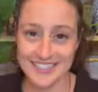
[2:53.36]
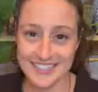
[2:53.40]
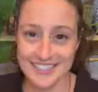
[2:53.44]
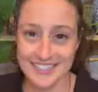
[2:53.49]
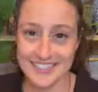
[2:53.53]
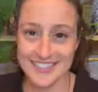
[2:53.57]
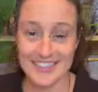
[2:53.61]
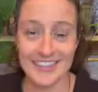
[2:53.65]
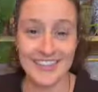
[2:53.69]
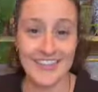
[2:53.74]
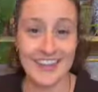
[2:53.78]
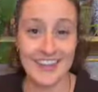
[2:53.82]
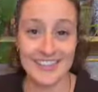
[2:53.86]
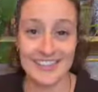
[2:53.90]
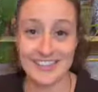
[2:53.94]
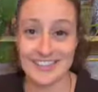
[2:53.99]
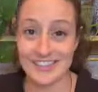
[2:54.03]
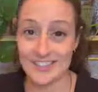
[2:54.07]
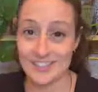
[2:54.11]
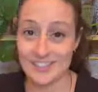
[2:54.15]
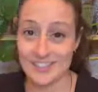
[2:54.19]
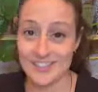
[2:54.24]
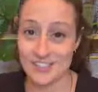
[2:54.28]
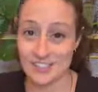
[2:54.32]
So I
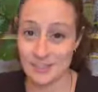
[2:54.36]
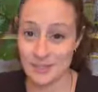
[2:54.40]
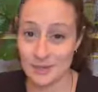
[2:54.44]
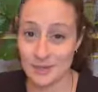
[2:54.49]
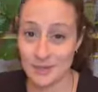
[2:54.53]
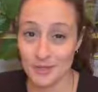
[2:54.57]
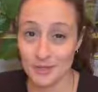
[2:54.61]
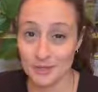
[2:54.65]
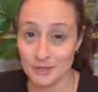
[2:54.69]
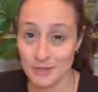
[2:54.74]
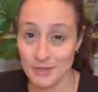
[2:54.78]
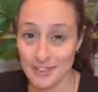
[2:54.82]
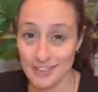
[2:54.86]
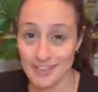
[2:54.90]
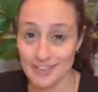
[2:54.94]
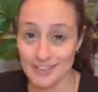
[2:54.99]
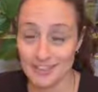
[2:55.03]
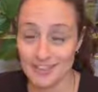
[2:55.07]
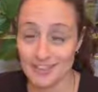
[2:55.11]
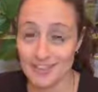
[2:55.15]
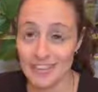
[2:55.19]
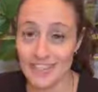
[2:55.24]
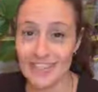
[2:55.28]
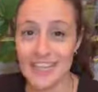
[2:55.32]
started showing pretty
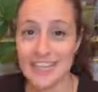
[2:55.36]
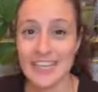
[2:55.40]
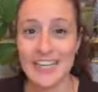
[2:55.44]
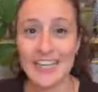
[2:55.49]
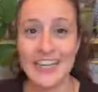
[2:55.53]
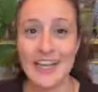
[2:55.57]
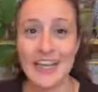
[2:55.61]
early.